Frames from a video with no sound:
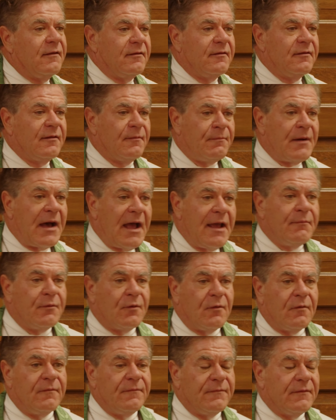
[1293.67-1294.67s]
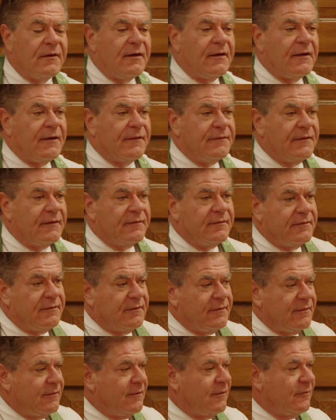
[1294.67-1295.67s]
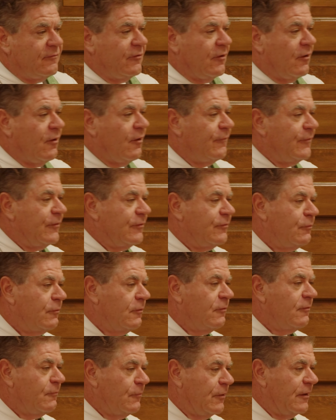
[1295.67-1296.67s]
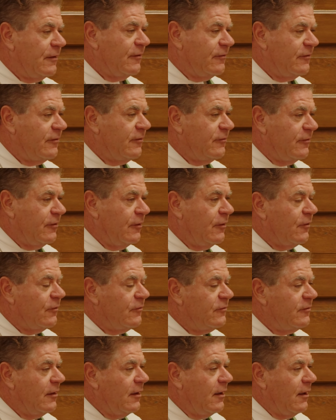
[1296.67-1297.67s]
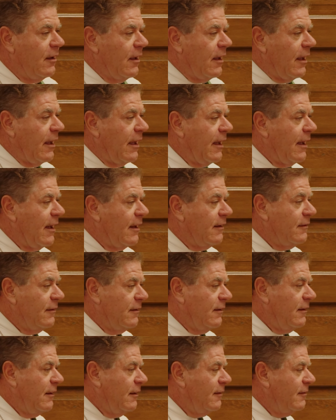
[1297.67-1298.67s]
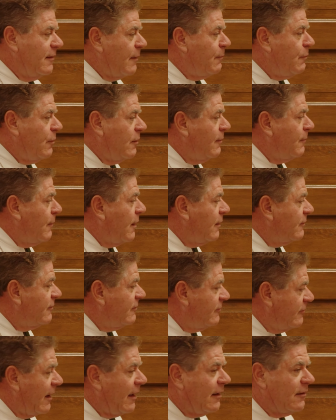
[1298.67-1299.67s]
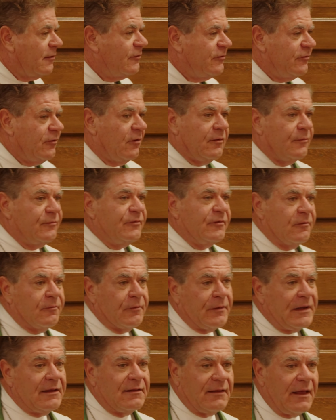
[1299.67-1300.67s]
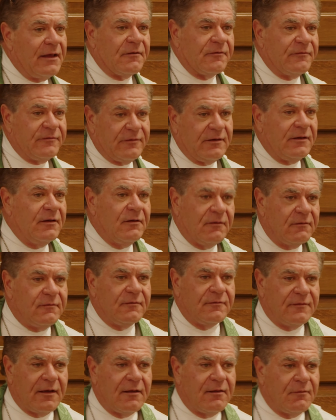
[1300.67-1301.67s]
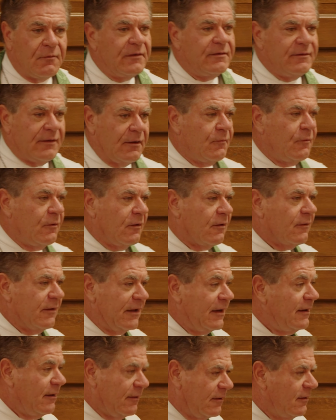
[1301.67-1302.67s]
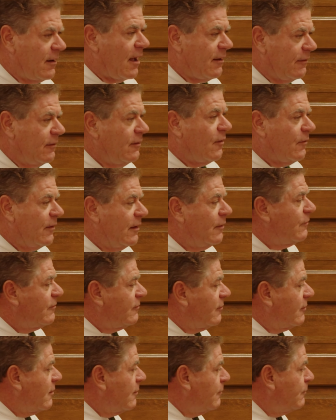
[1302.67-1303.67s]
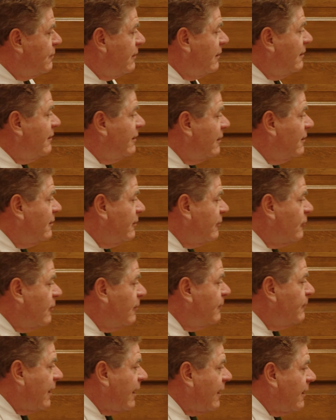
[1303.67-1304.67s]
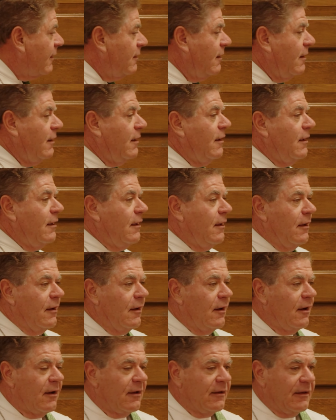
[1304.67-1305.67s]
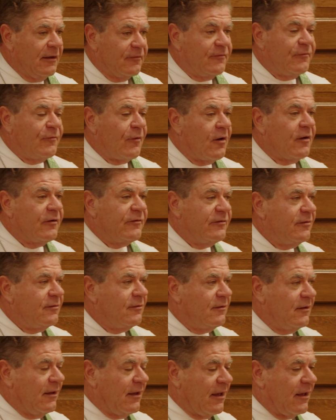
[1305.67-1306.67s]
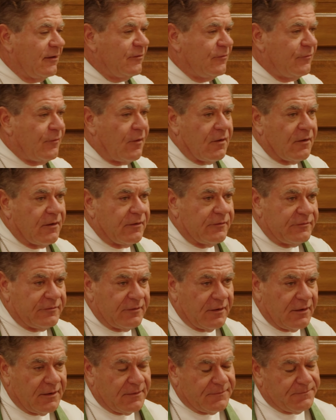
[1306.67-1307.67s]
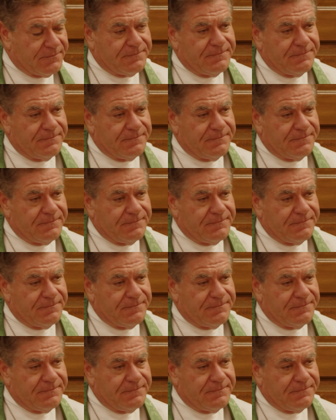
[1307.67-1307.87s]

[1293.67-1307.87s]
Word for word: the Bible uh, that the Jehovah's Witnesses use. And he, they put him on the stand and showed him some Greek letters, and he couldn't tell what they were. He did not know. He was a completely illiterate man uh, as far as, as, far as uh,